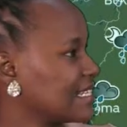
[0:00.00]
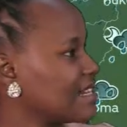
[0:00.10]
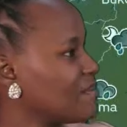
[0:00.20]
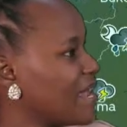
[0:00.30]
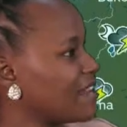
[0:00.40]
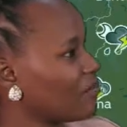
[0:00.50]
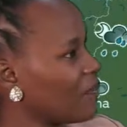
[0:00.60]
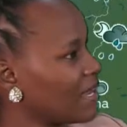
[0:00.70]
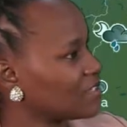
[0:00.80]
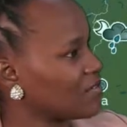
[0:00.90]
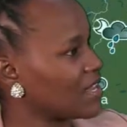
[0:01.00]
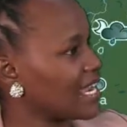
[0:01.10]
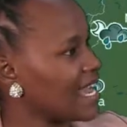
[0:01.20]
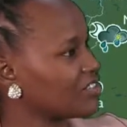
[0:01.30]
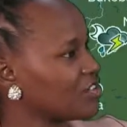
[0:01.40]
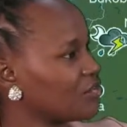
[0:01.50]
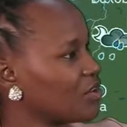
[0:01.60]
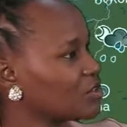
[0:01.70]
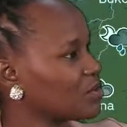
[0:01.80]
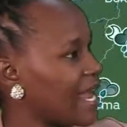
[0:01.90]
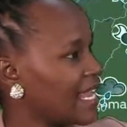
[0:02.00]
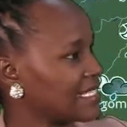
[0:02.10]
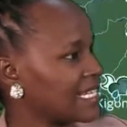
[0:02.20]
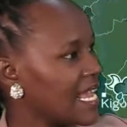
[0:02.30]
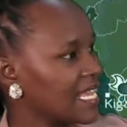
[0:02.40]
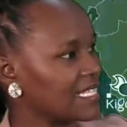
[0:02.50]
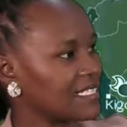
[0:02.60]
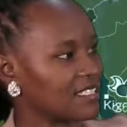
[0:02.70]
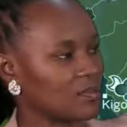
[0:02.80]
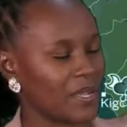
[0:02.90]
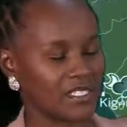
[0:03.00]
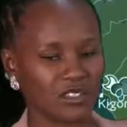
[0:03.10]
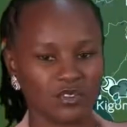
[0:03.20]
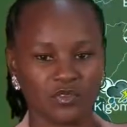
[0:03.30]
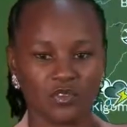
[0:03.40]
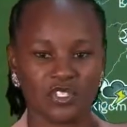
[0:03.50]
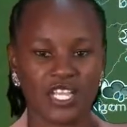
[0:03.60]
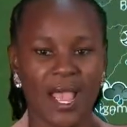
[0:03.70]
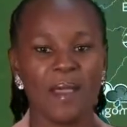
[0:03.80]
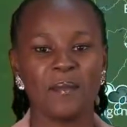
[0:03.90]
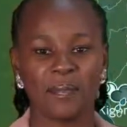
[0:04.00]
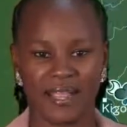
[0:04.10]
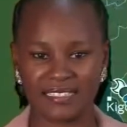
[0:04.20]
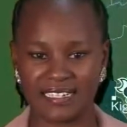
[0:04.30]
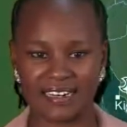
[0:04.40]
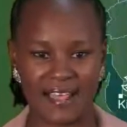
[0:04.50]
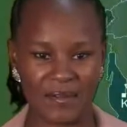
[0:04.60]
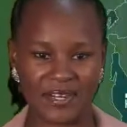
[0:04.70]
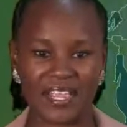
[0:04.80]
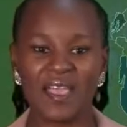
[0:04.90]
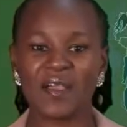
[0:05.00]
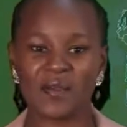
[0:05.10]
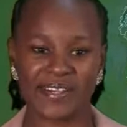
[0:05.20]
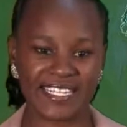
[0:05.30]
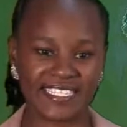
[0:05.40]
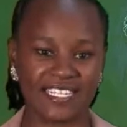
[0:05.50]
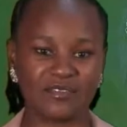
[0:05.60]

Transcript: The remaining part of the country for tonight is expected to feature partly cloudy condition.